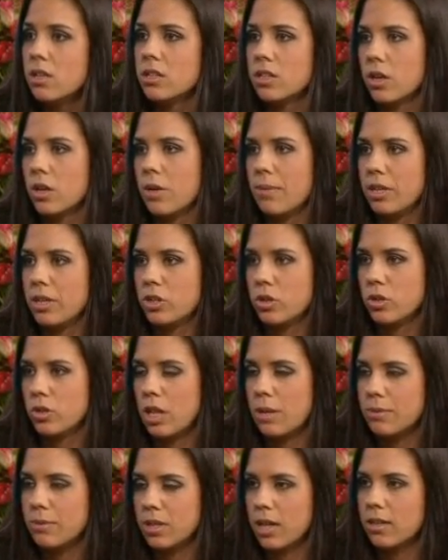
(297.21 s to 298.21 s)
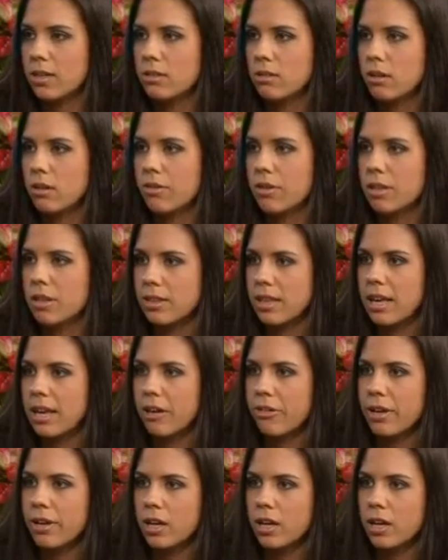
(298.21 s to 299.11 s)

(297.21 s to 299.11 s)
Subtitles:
So I made sure there was like nothing in that area.